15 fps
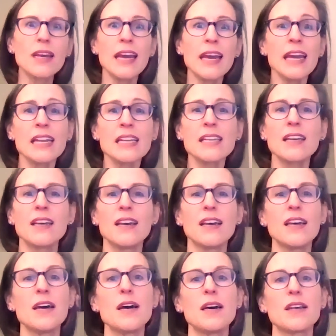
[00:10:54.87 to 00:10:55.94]
And
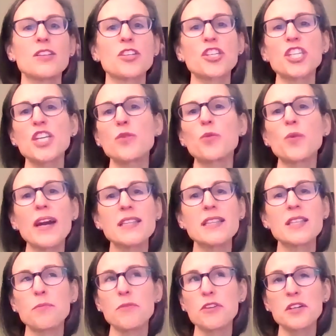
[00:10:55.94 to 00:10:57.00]
she
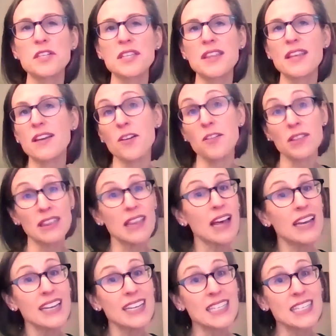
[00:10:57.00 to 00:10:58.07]
writes books that are
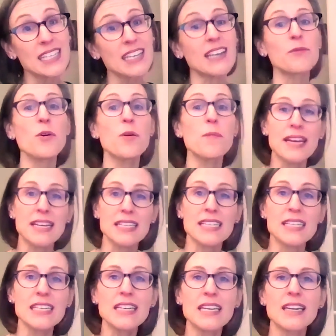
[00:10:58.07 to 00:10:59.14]
light and
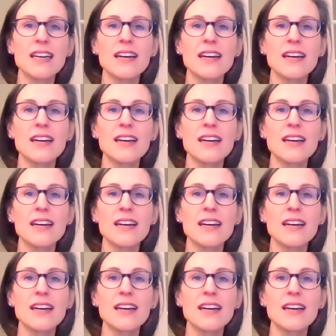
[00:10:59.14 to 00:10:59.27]
romantic,